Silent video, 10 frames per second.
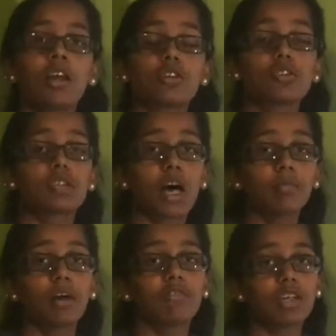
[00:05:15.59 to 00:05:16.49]
the
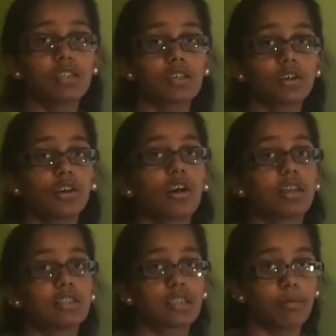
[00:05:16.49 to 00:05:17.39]
sum of the interior
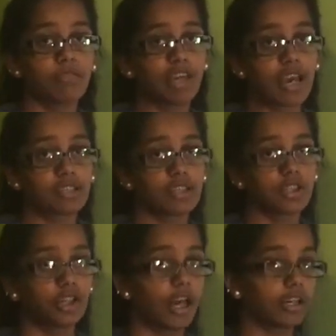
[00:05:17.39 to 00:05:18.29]
and the sum of the exterior